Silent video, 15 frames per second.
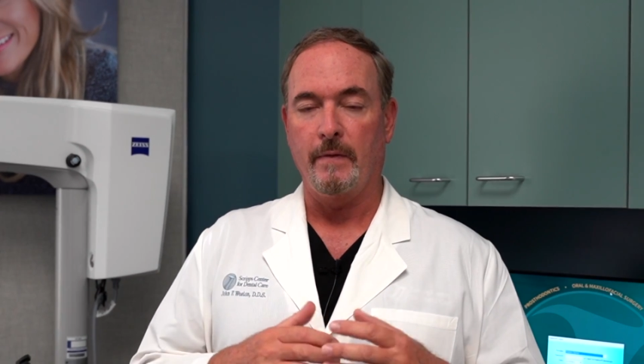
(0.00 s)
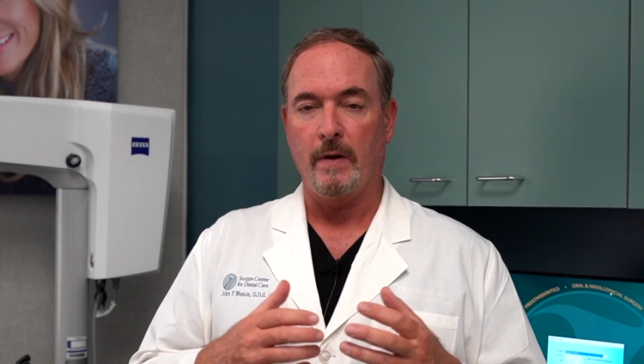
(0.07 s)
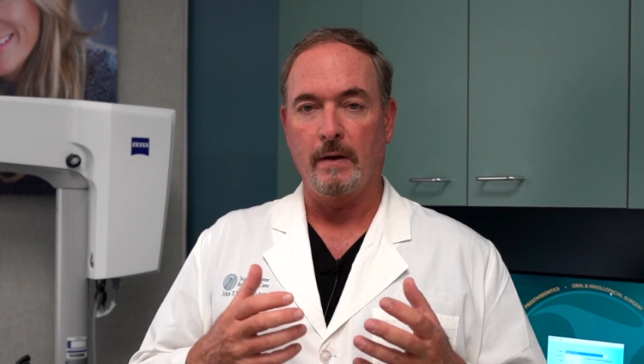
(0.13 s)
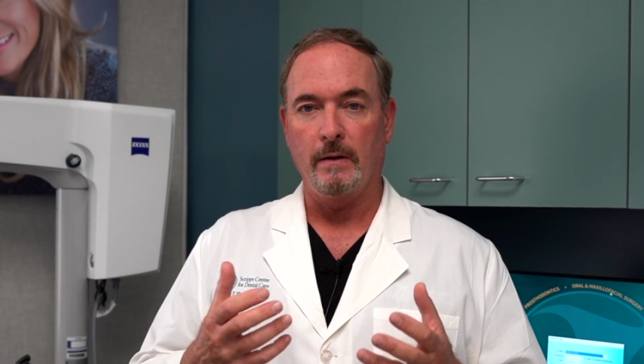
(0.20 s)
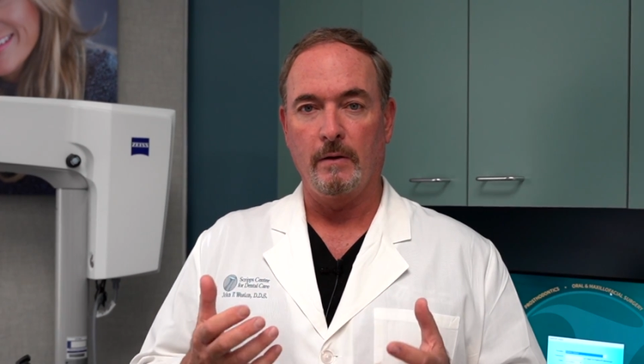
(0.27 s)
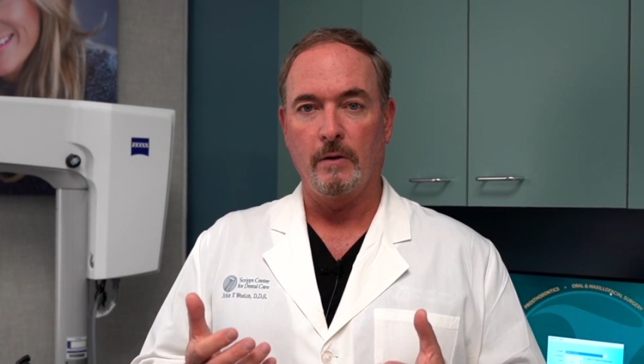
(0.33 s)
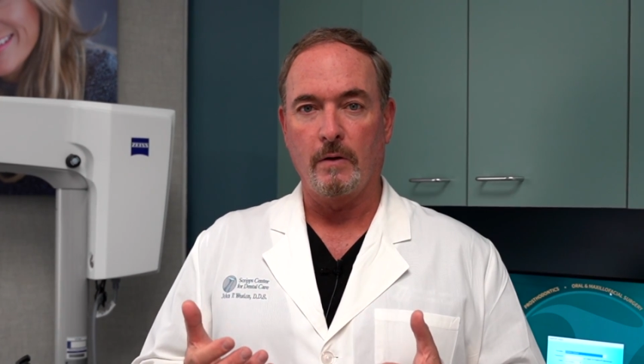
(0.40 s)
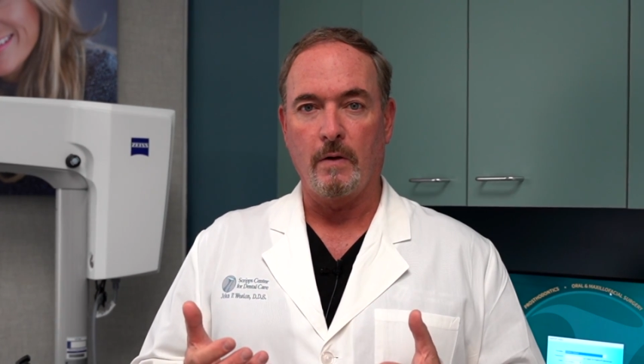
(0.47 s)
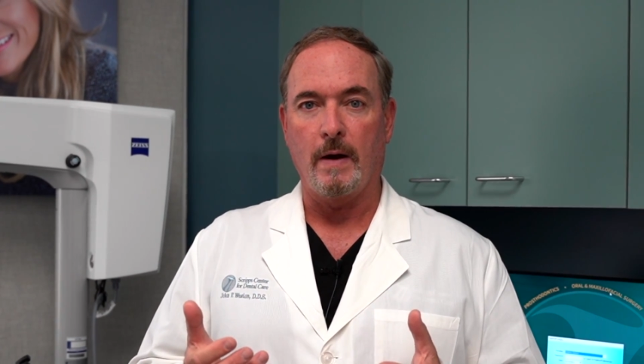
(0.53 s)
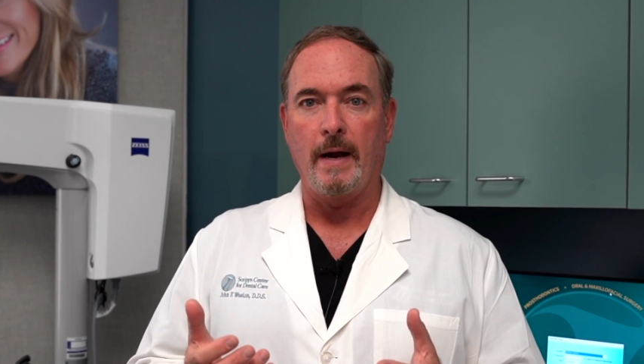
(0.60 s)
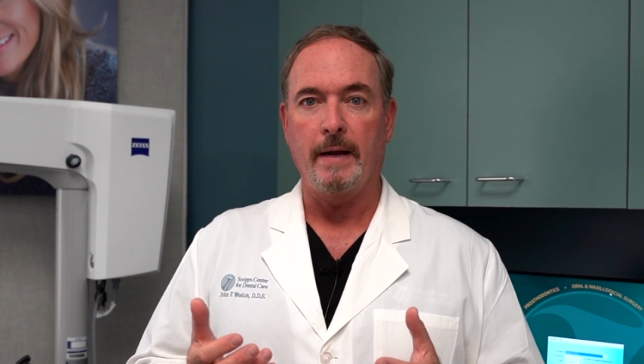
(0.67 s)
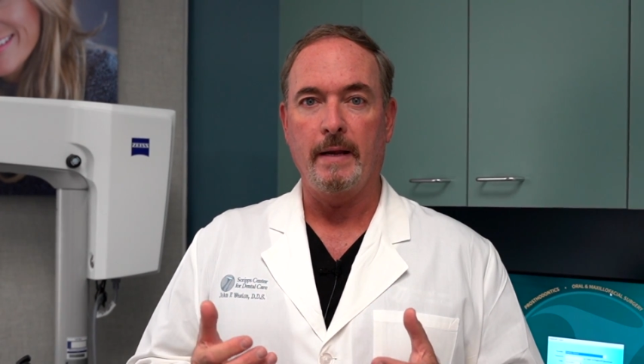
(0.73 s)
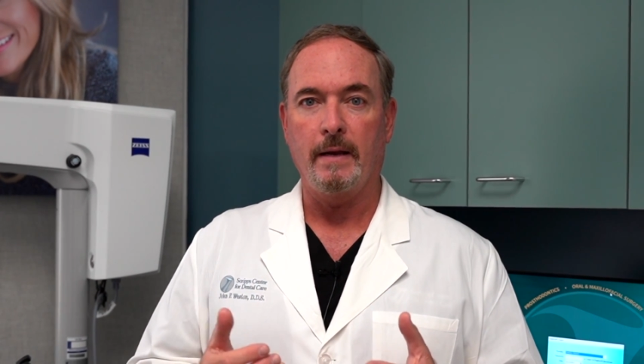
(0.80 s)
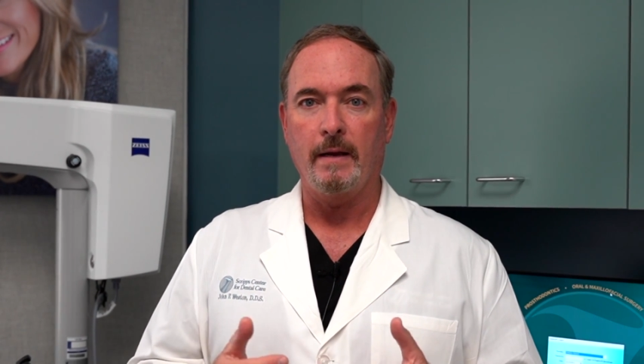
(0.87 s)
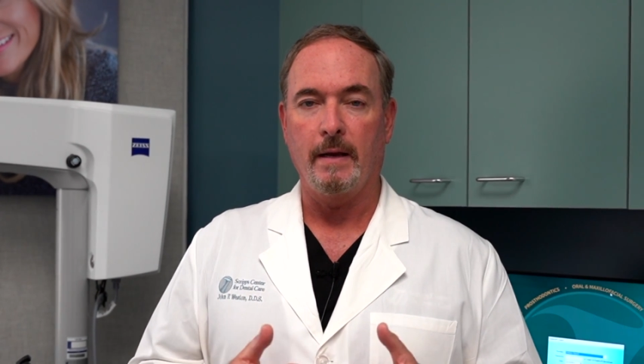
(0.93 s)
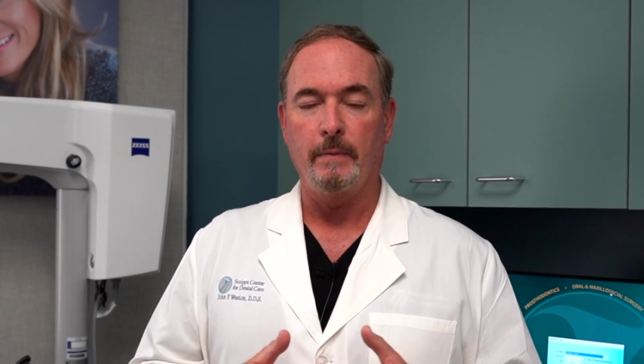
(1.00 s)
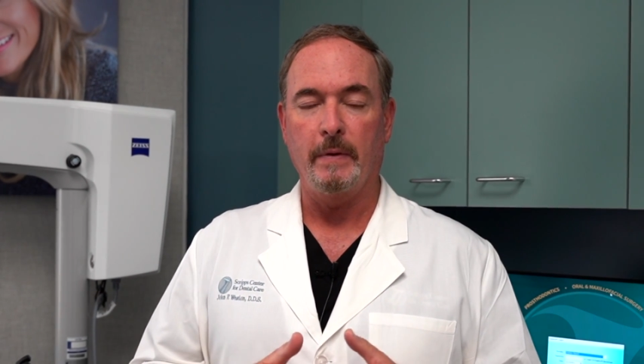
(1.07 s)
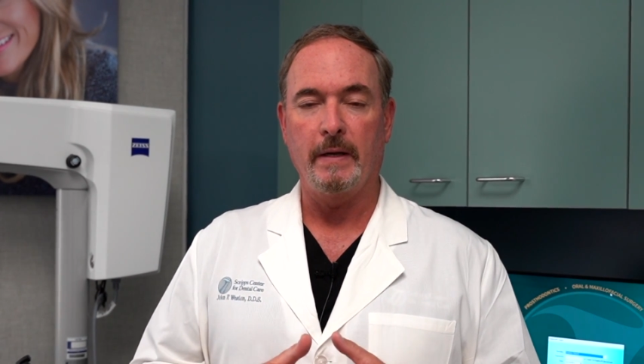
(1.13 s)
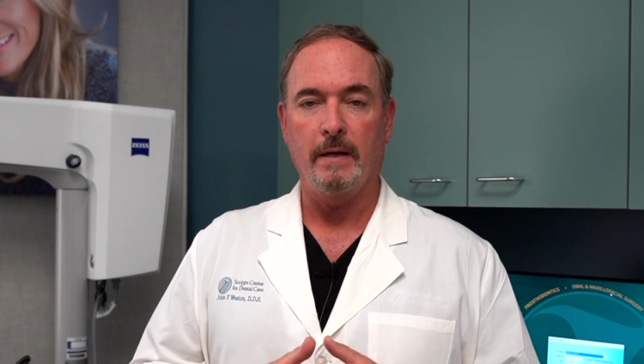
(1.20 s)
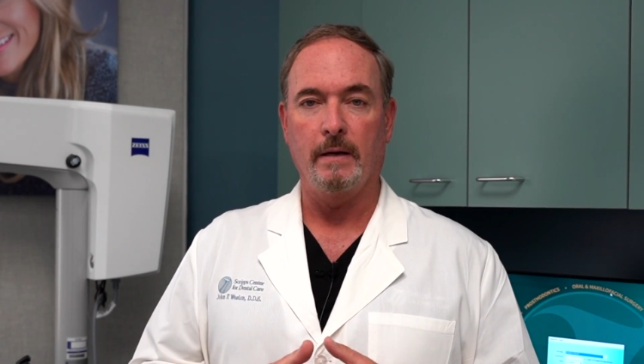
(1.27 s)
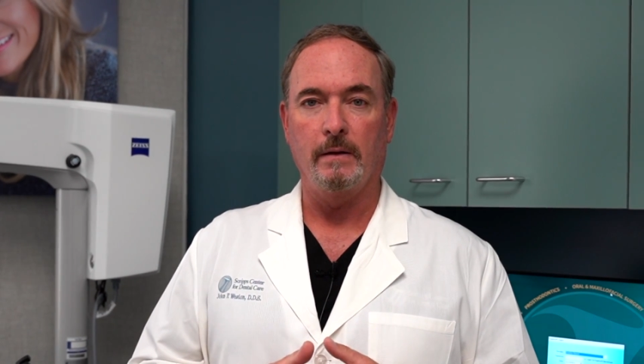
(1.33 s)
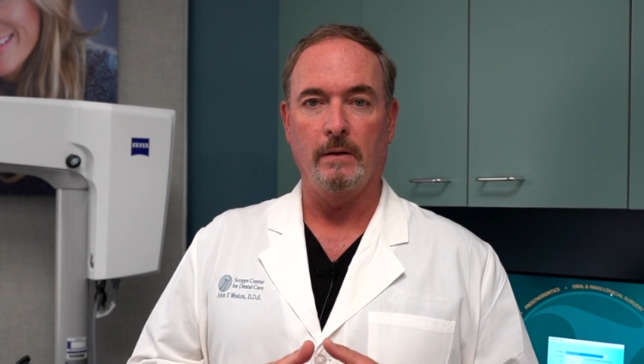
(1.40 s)
very little grinding, and
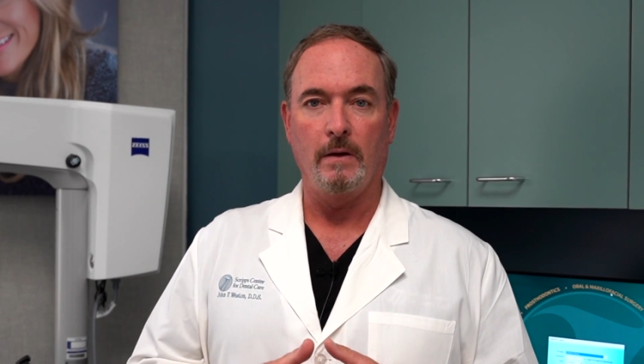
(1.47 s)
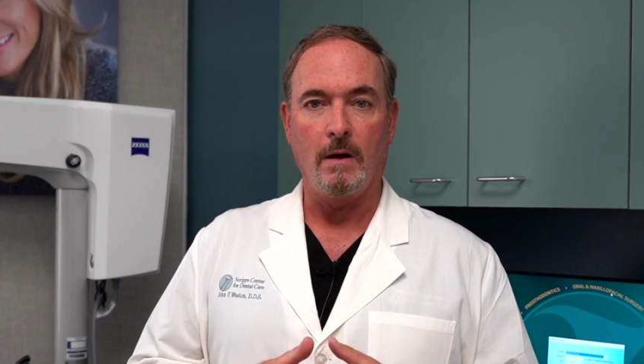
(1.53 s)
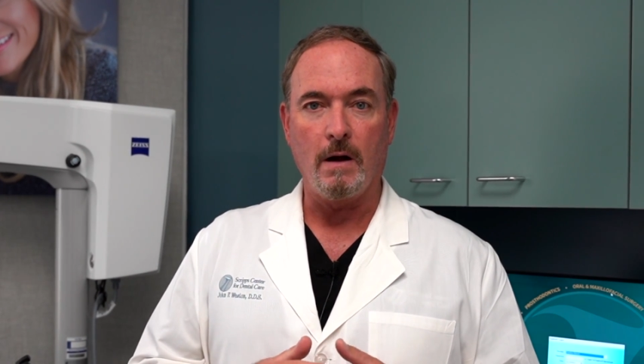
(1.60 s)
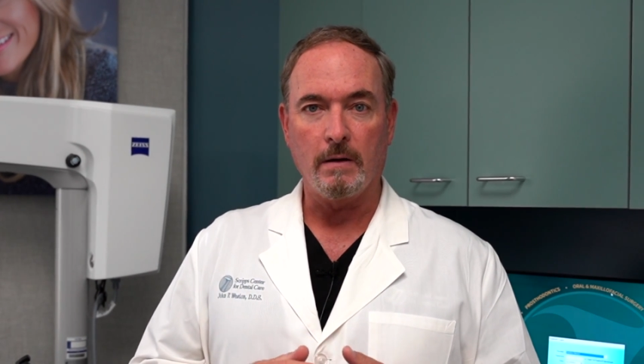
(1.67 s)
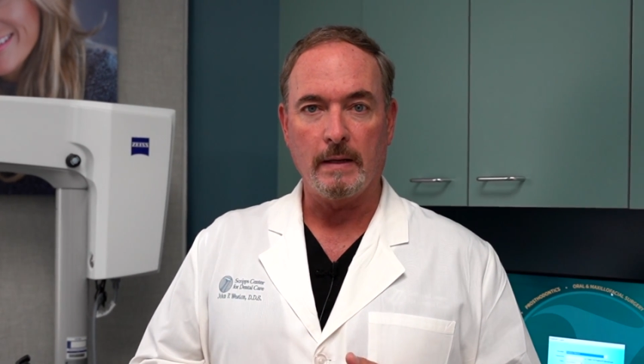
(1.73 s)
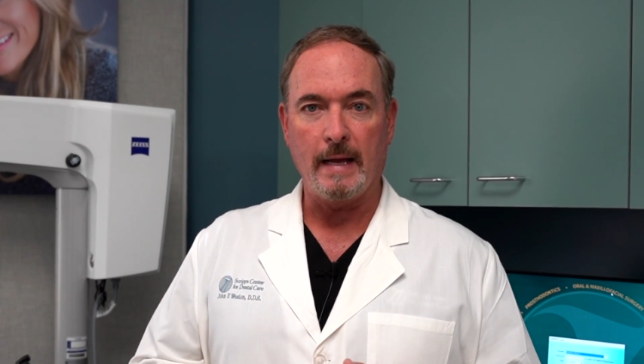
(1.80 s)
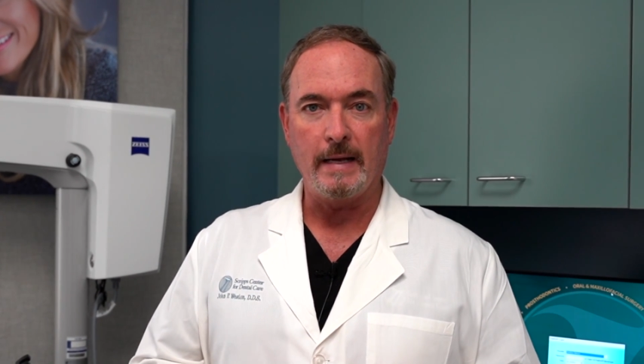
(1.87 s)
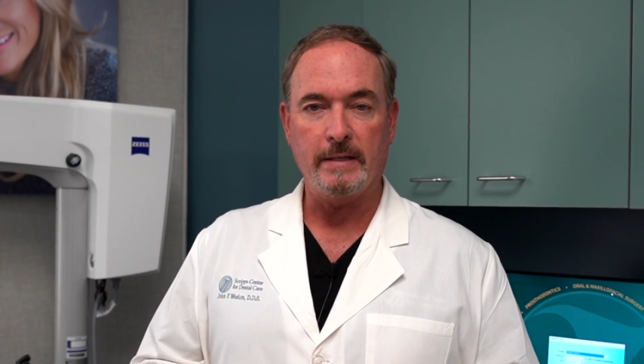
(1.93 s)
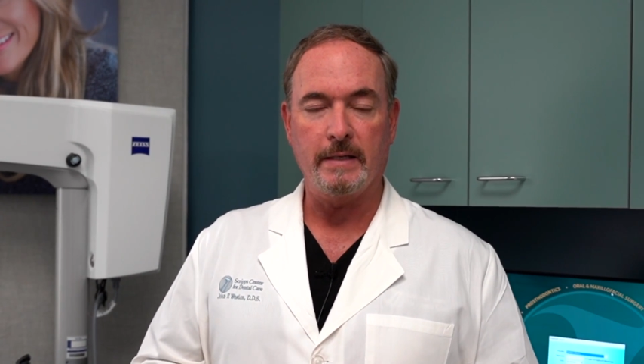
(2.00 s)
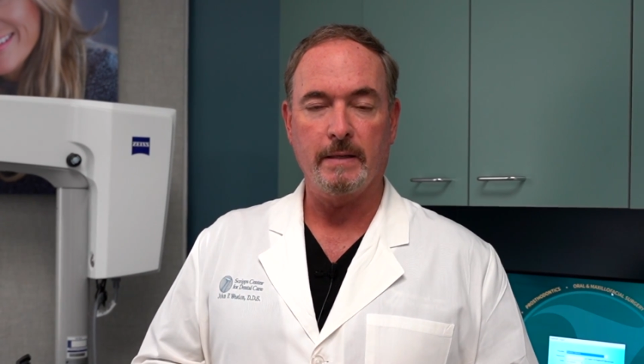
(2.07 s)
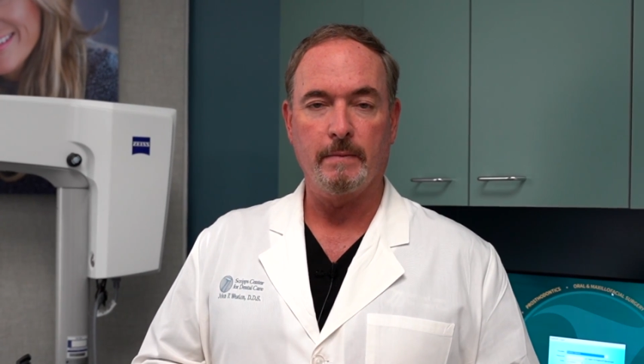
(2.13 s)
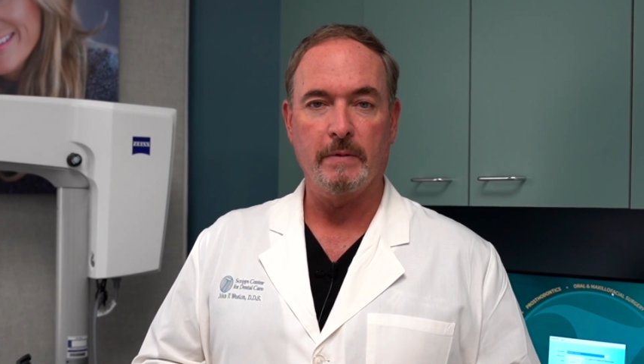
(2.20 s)
we get a long-lasting